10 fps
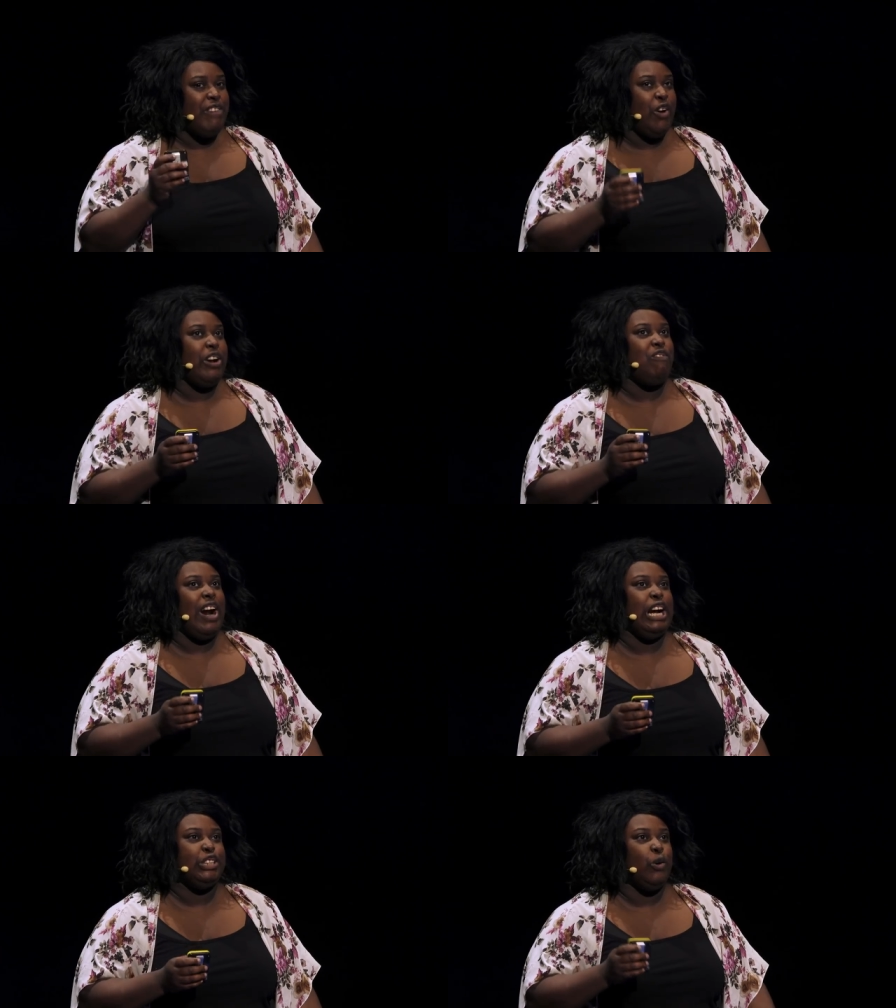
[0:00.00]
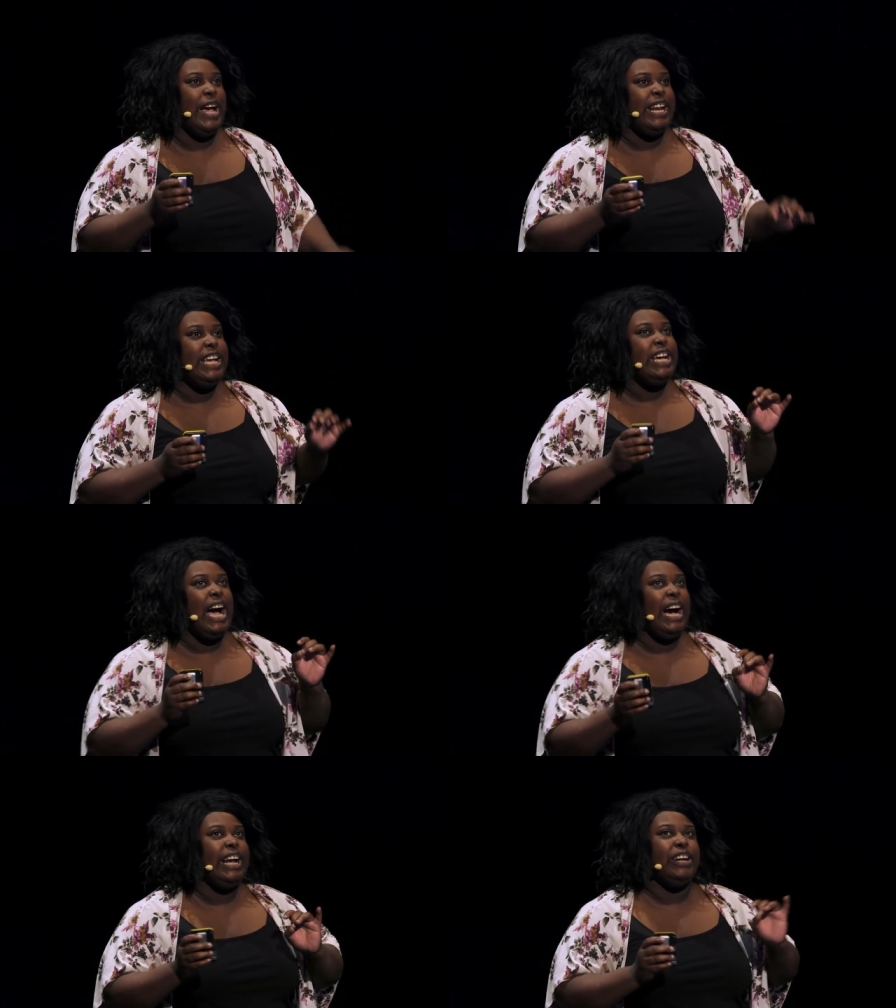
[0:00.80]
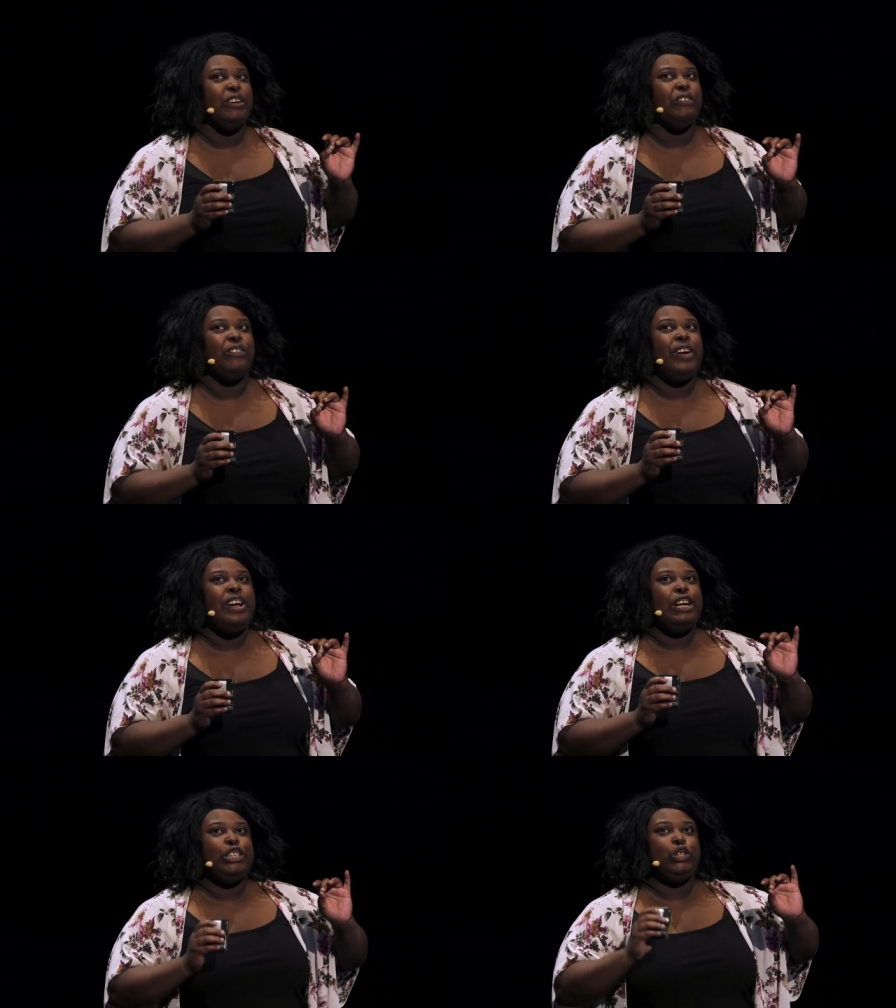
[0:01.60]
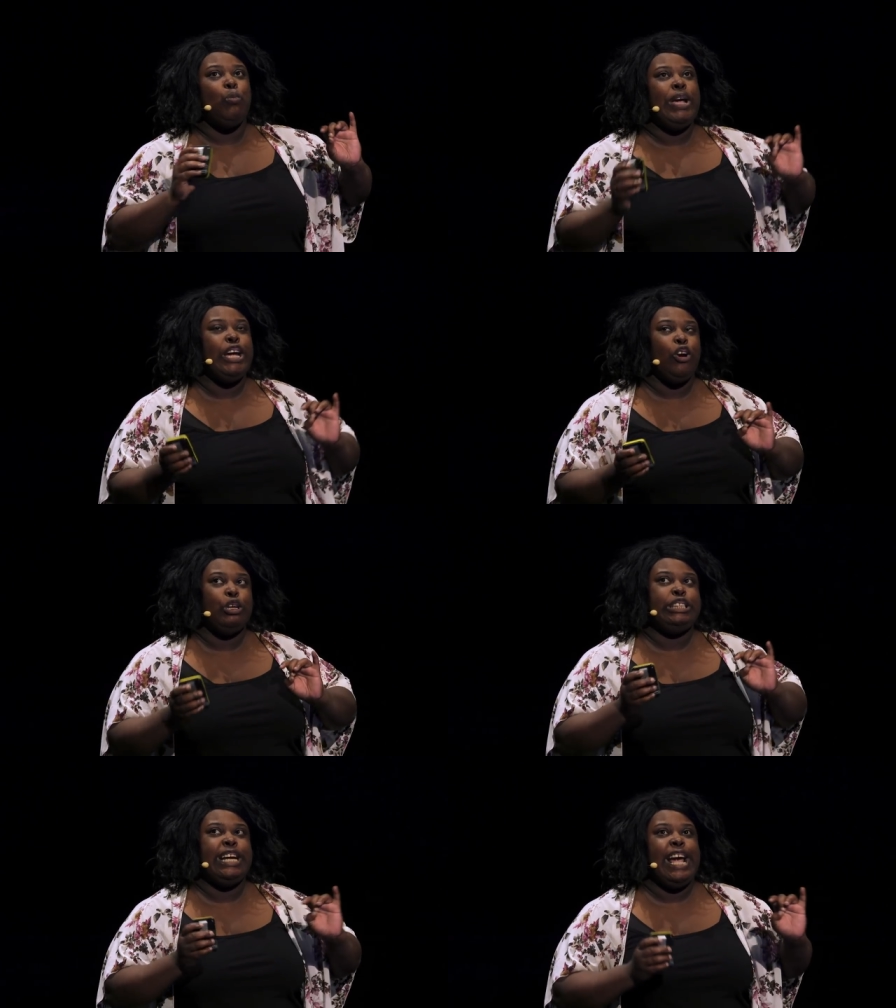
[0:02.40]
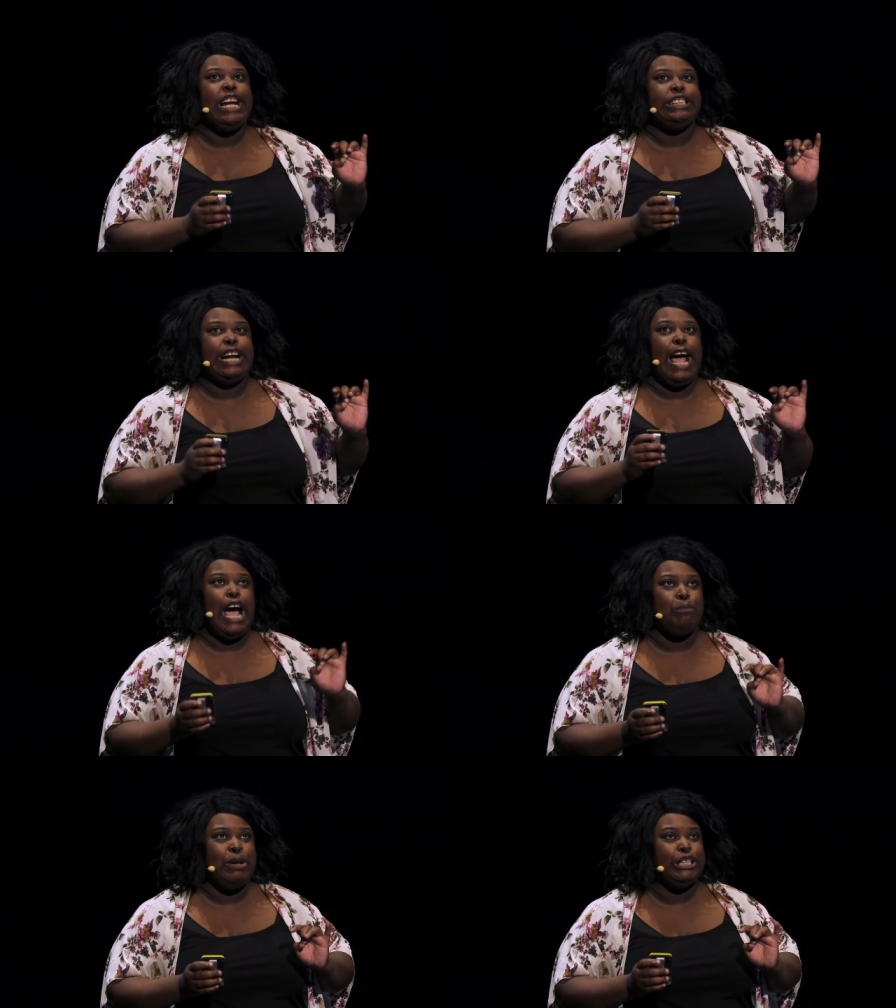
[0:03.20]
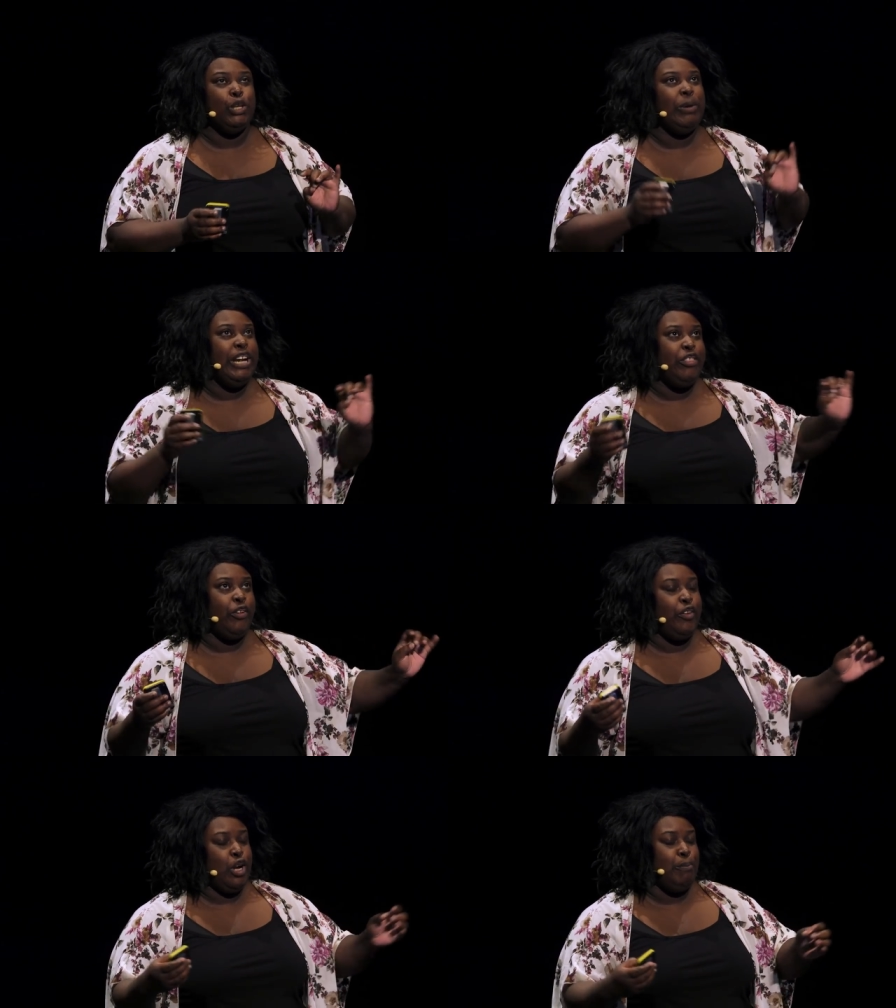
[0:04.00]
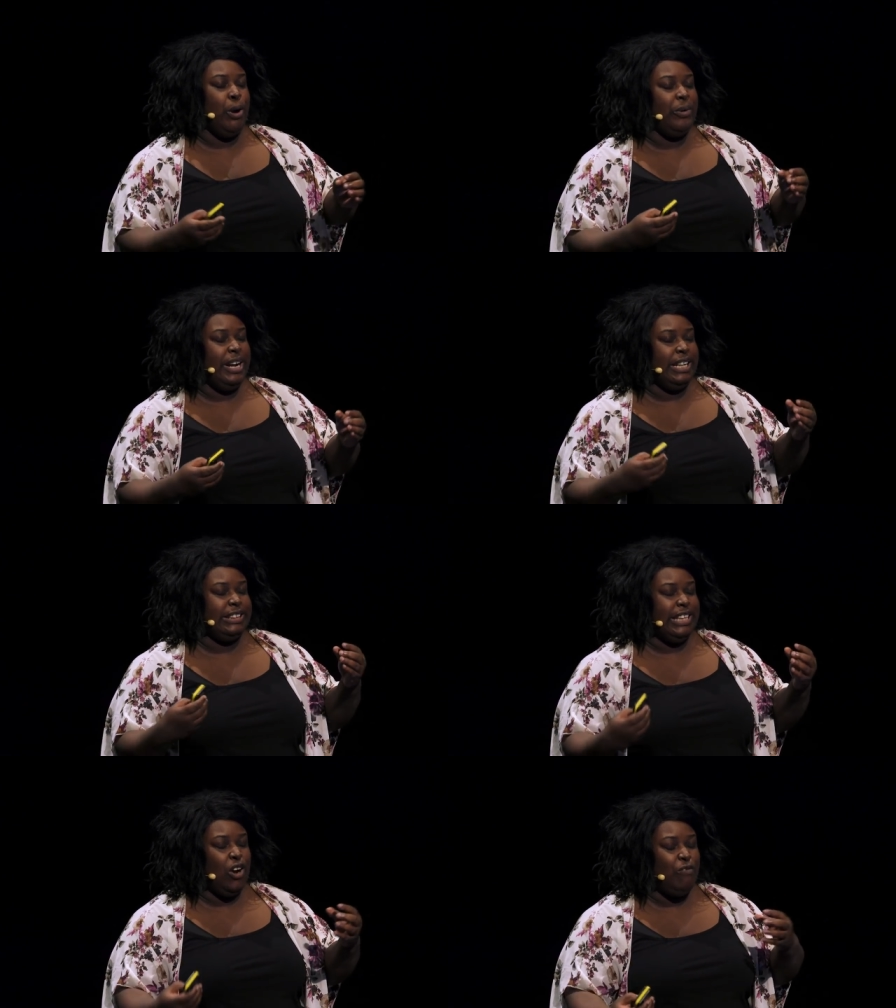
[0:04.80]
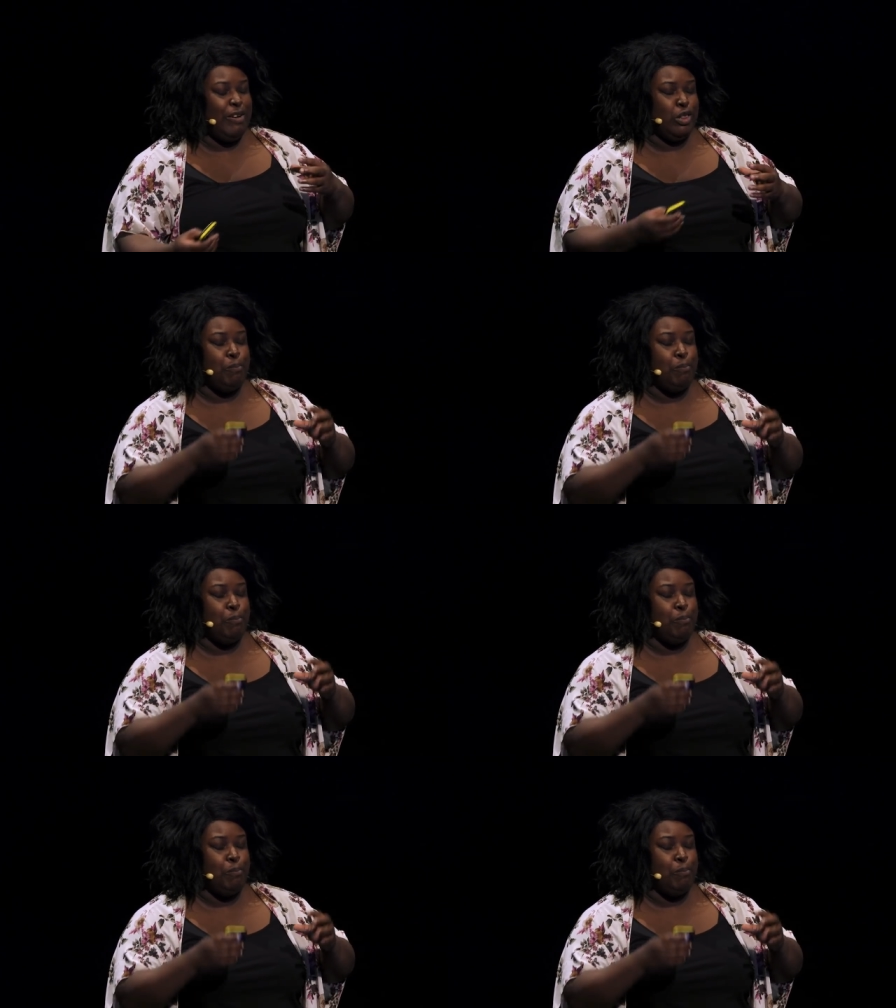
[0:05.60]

very fragile. Any kind of tweak or change that happened to either the component itself,